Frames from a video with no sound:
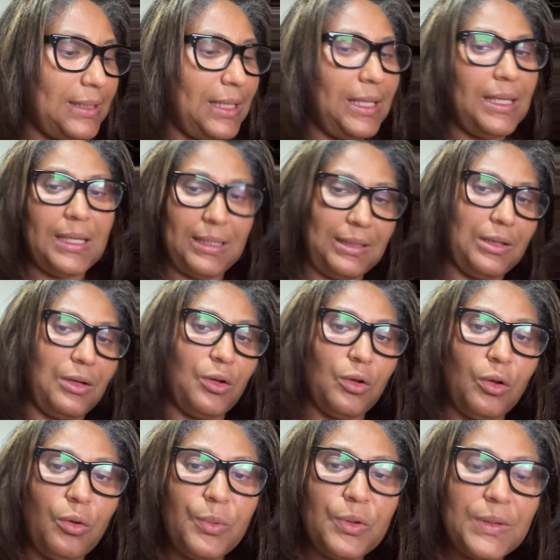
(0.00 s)
He is a
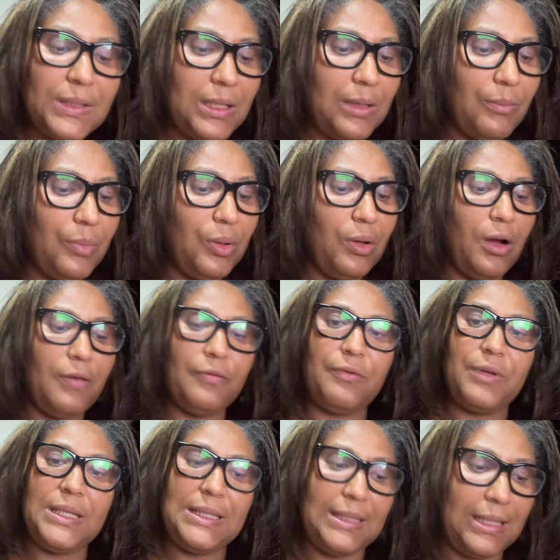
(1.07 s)
global symbol of
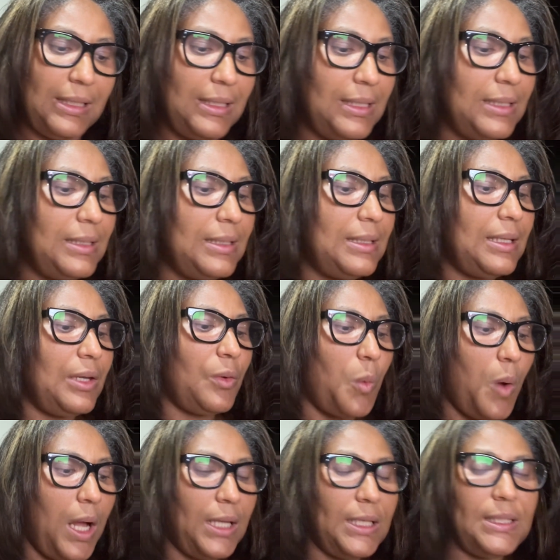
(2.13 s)
resilience,
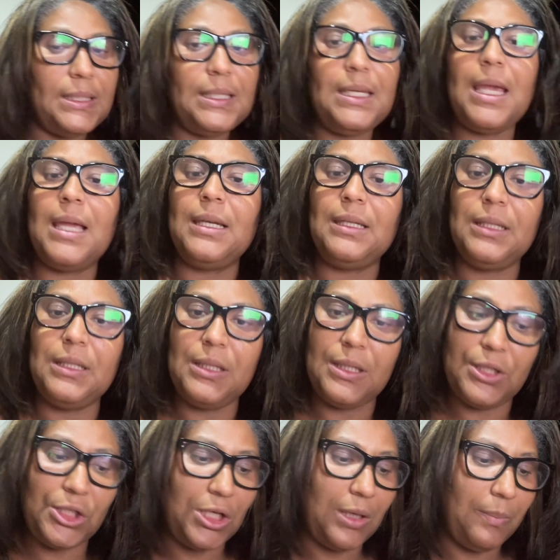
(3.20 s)
equality, and
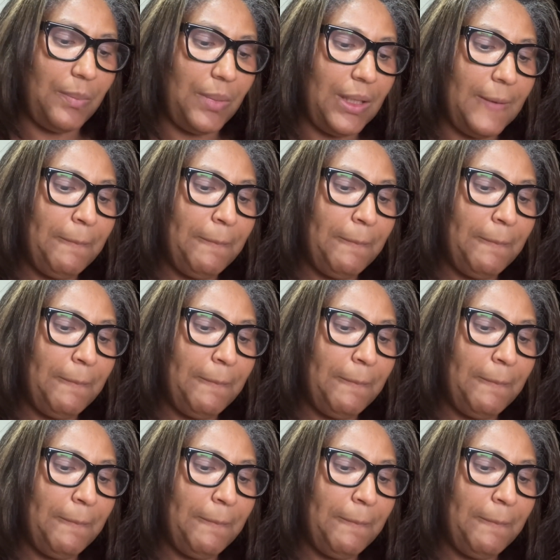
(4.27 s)
leadership.